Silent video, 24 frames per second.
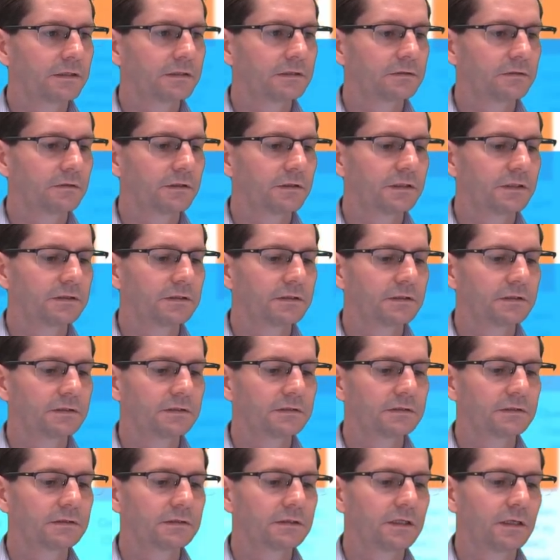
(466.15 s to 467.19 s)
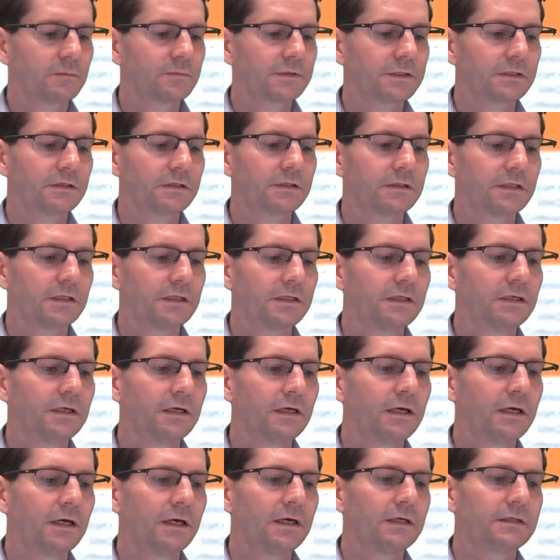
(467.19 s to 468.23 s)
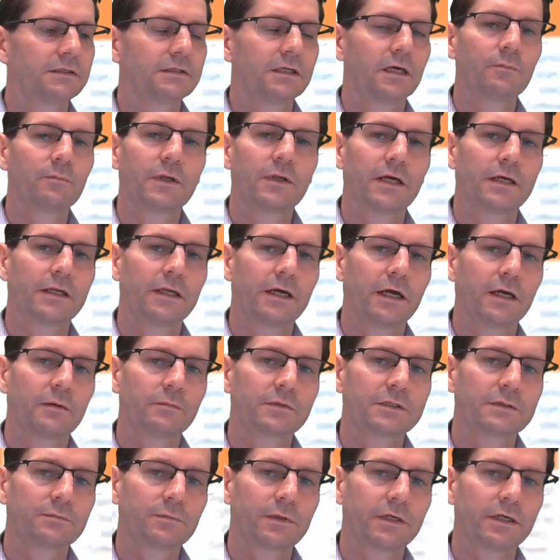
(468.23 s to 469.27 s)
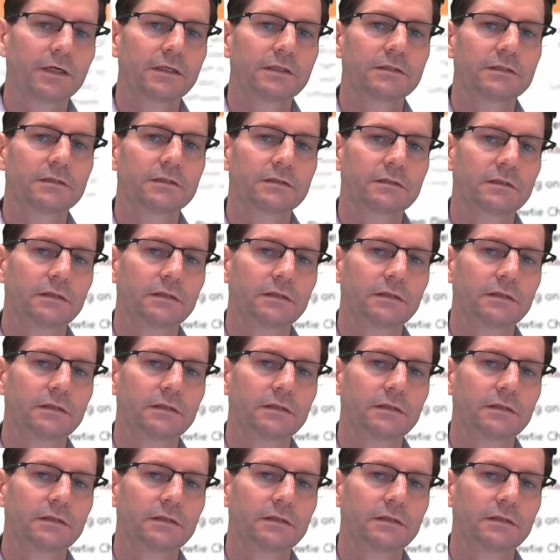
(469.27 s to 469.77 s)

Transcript: So this comes in the template app space,